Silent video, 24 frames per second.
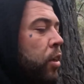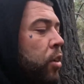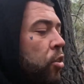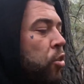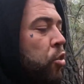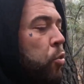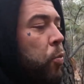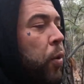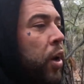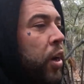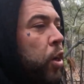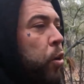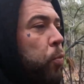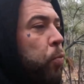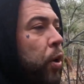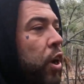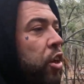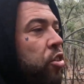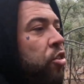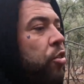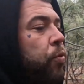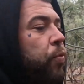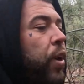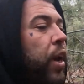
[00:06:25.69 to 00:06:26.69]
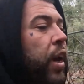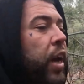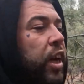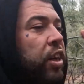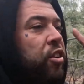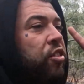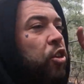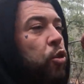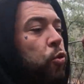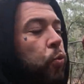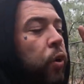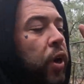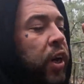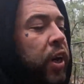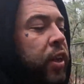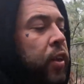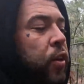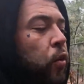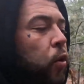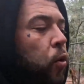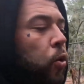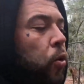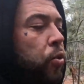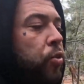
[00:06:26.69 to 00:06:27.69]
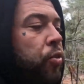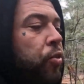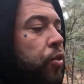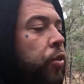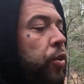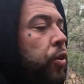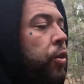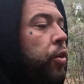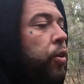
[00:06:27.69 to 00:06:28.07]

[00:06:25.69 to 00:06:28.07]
to make a bunch of anti-weed laws.